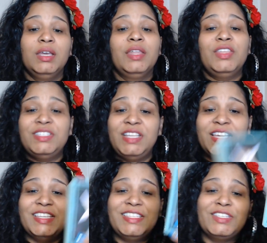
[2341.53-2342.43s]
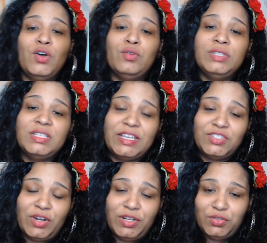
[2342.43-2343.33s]
This deck is as old as I
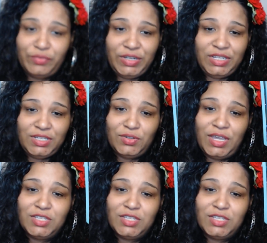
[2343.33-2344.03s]
started doing readings, okay?